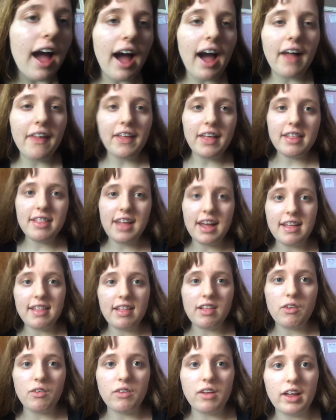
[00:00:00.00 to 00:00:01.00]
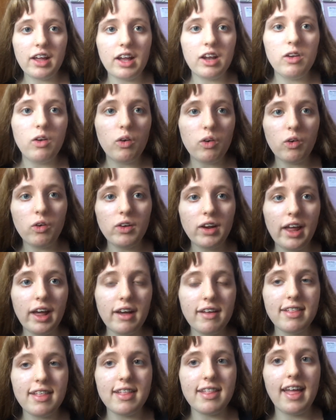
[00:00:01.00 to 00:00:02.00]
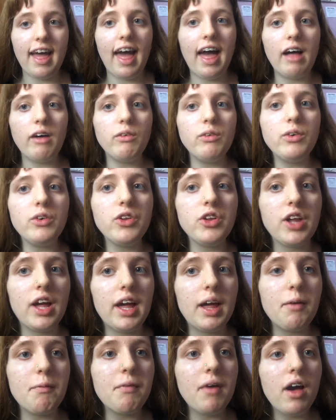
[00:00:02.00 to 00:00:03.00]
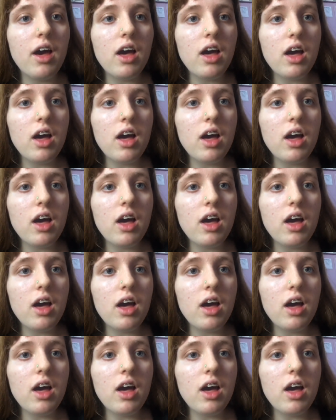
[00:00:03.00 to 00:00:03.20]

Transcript: and this daisy's got like a lock on it because it's L shaped